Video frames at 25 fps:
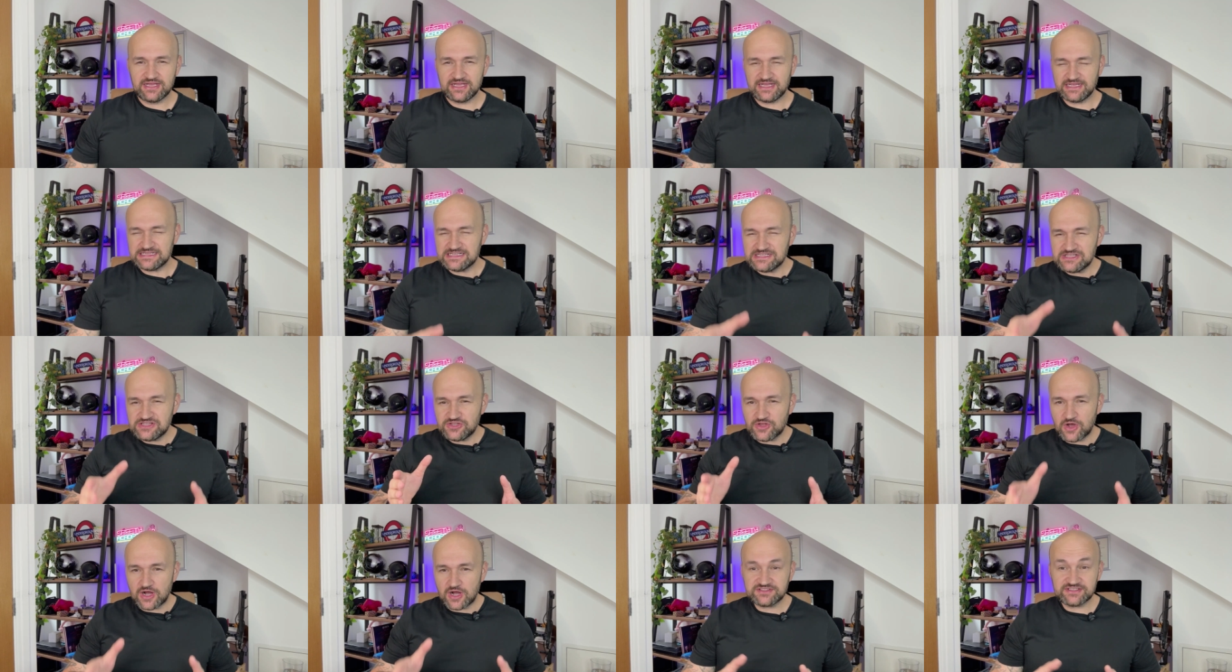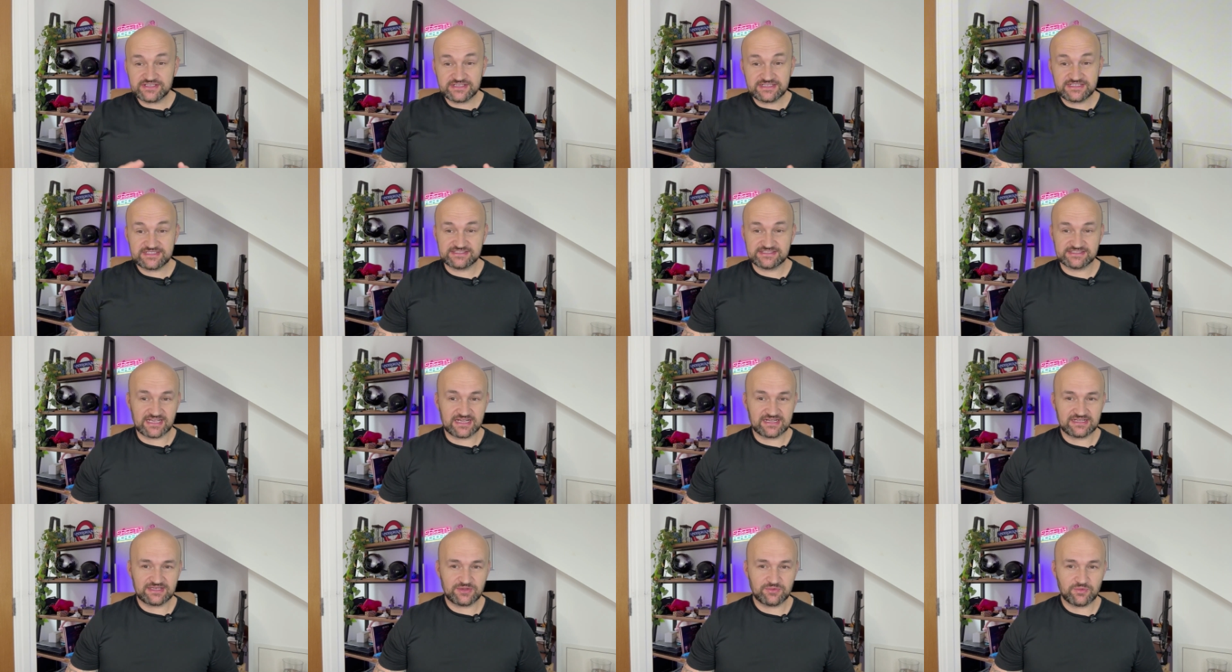and not
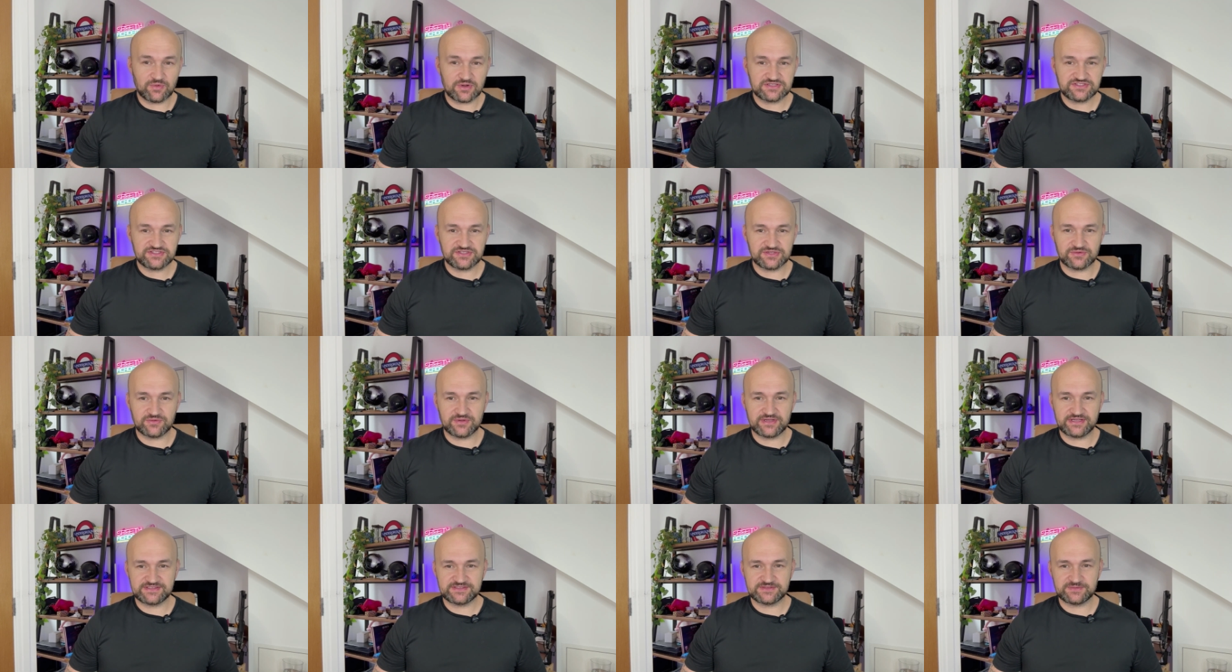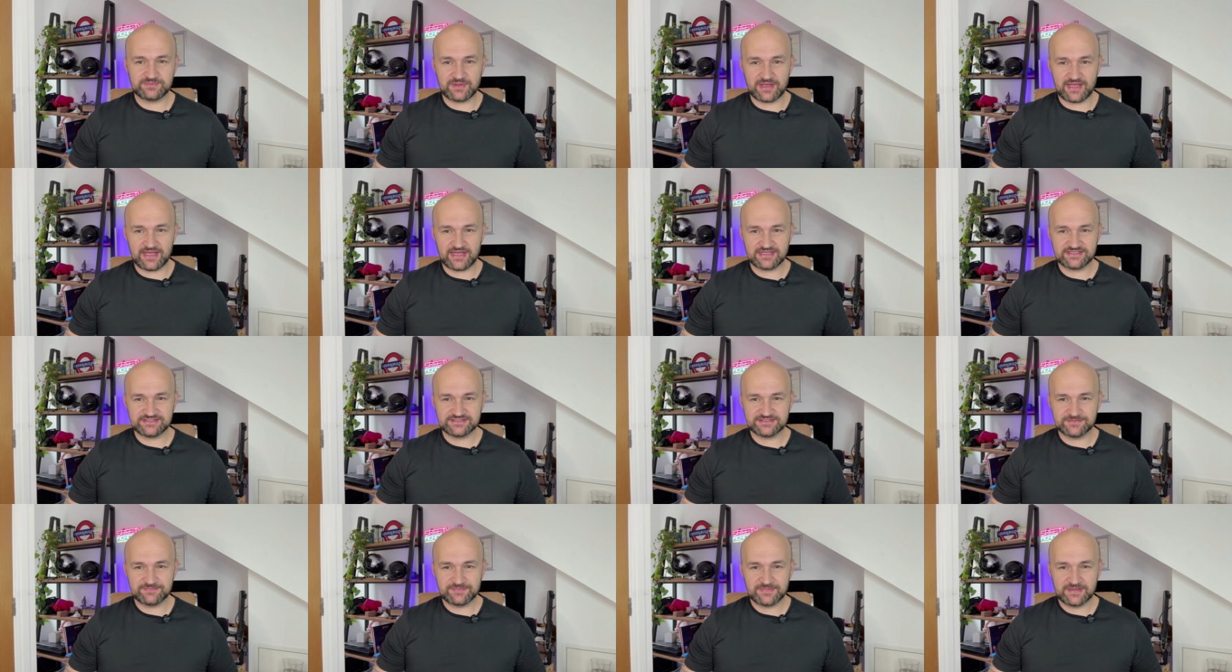exactly what you
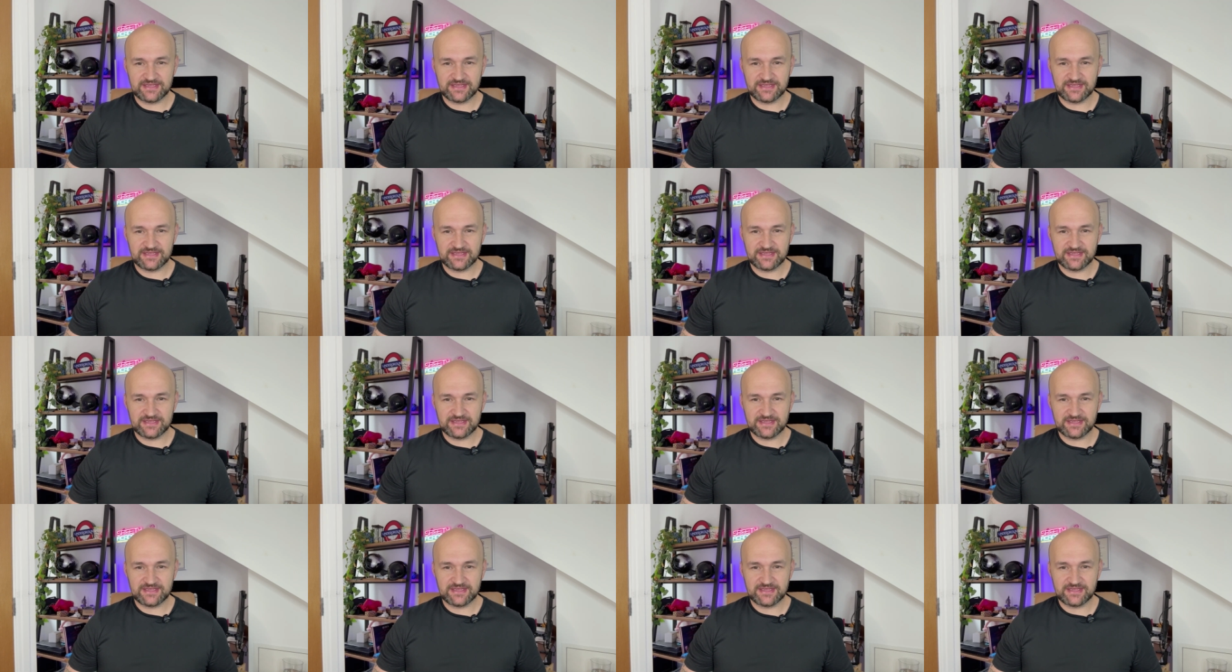expect.